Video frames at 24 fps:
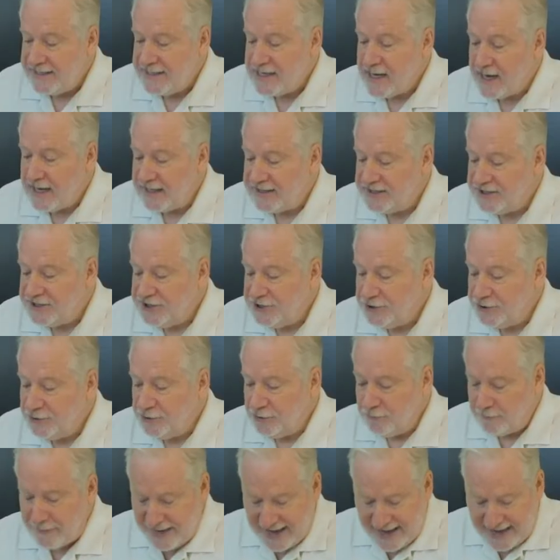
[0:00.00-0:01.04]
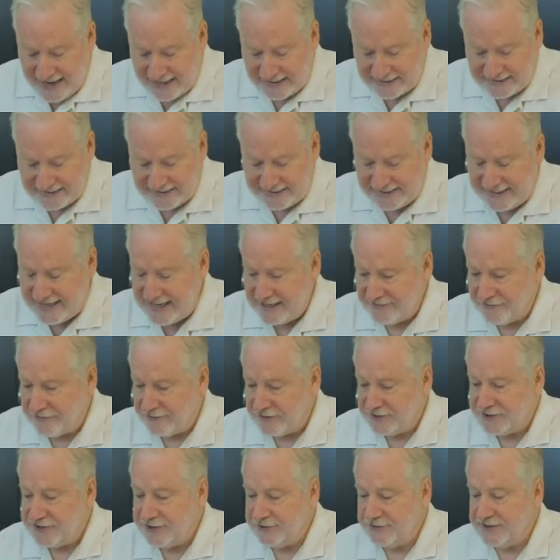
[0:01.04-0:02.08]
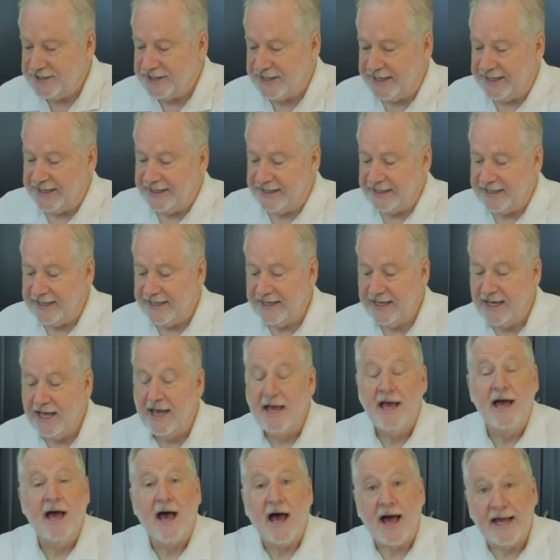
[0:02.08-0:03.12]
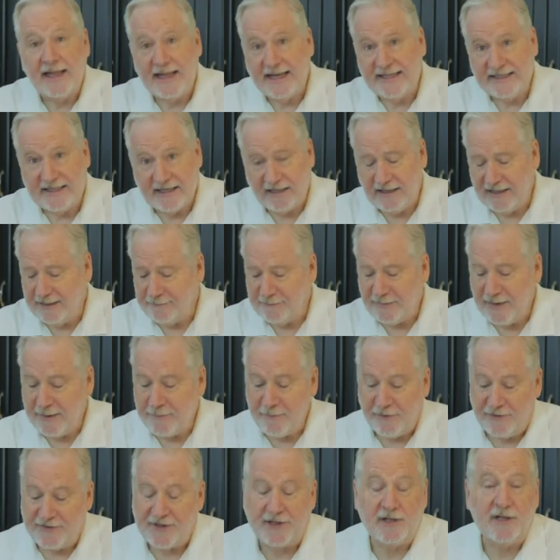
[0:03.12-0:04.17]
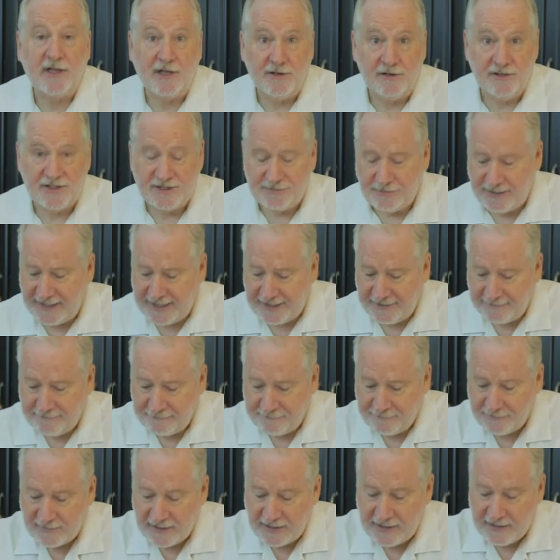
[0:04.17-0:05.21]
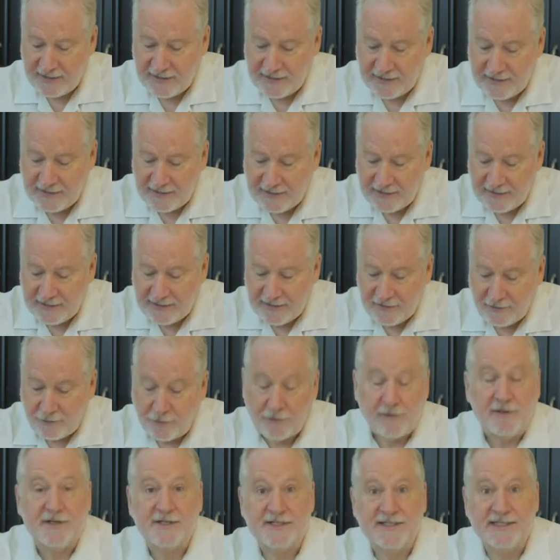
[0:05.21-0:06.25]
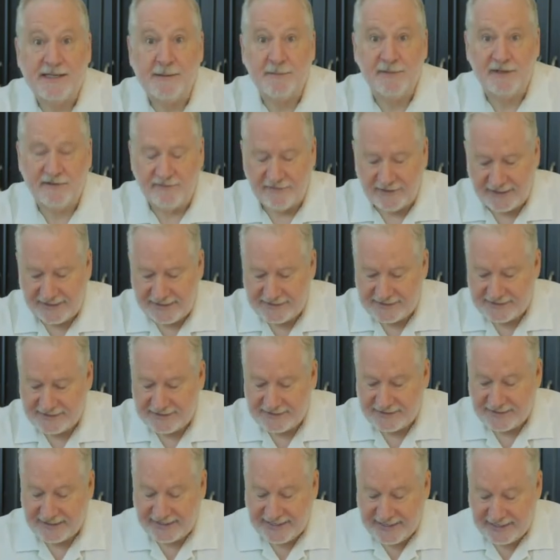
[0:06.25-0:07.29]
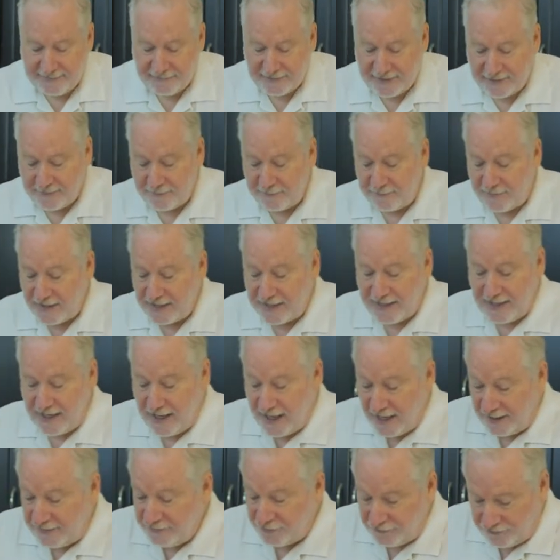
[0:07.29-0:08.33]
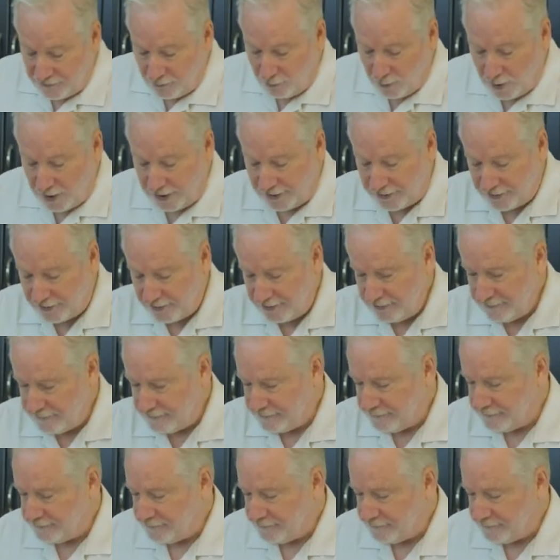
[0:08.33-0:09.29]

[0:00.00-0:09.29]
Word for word: Not too packed together too tightly. I like to clip them with a clothespin or to some device to keep them under the water.